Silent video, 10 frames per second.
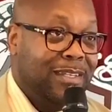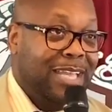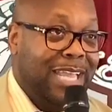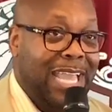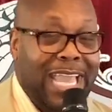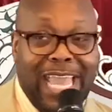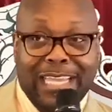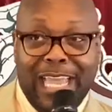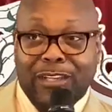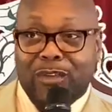and,
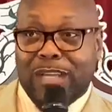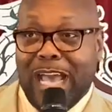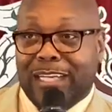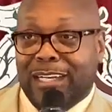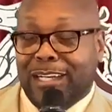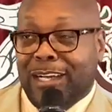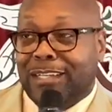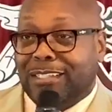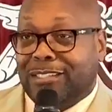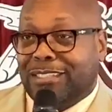and, and you got to
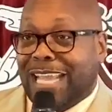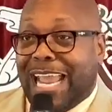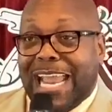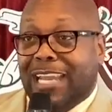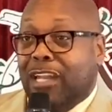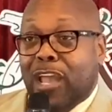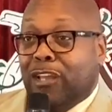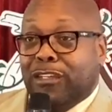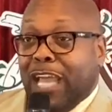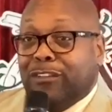understand
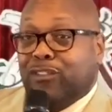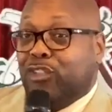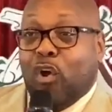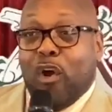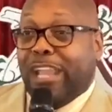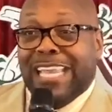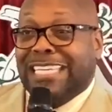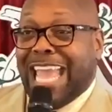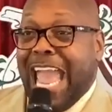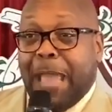that joy
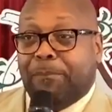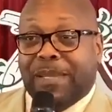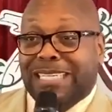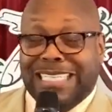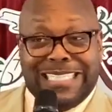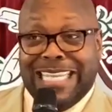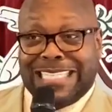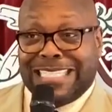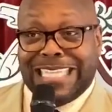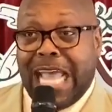and happiness
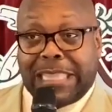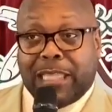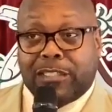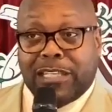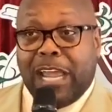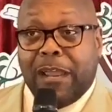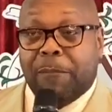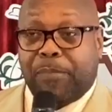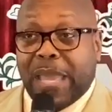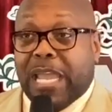is not the
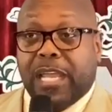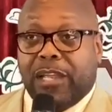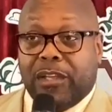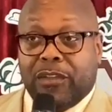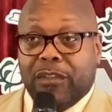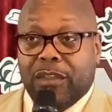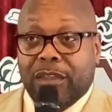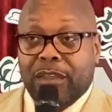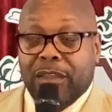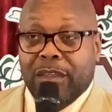same thing.
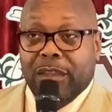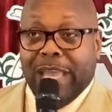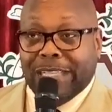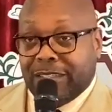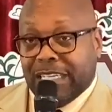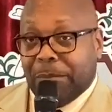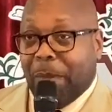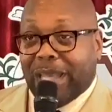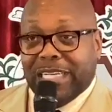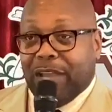Has
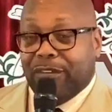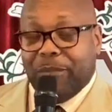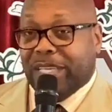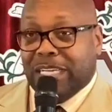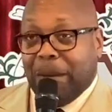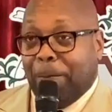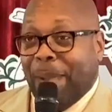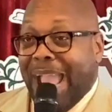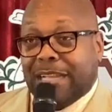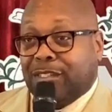anybody ever been in a
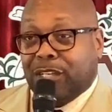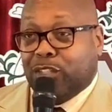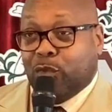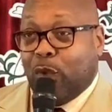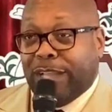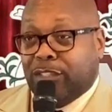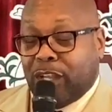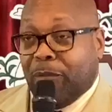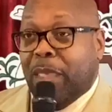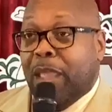bad
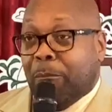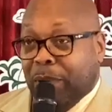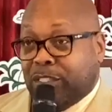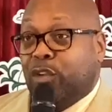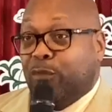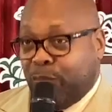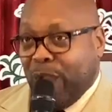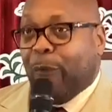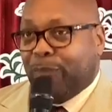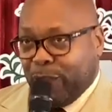situation, but you
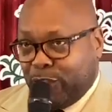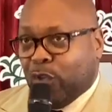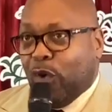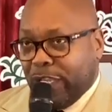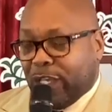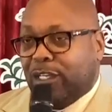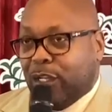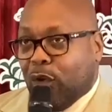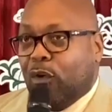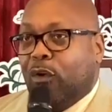felt the joy of the
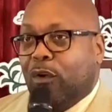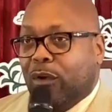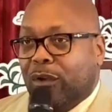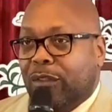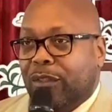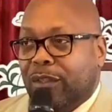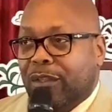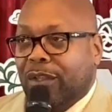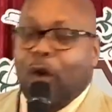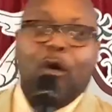Lord?
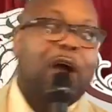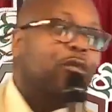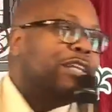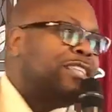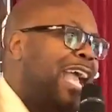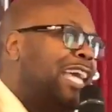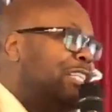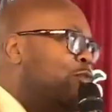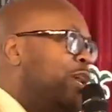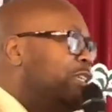Oh, I wish I
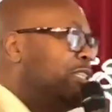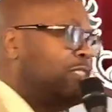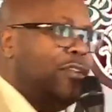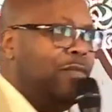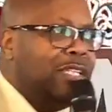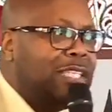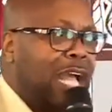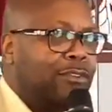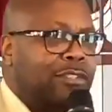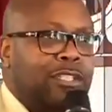had a witness in this
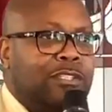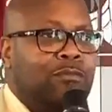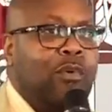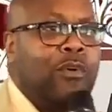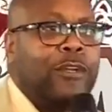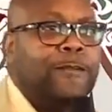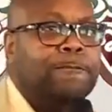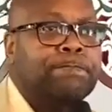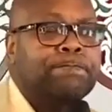house this morning.